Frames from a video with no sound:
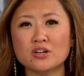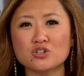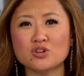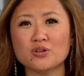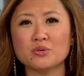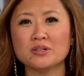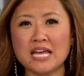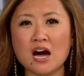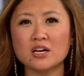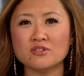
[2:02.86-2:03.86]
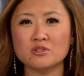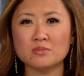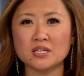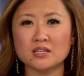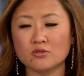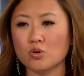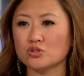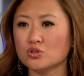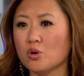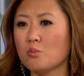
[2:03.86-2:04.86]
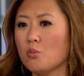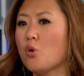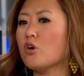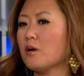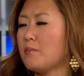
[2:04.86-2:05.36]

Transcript: and a show that will now even be, of course, you know, more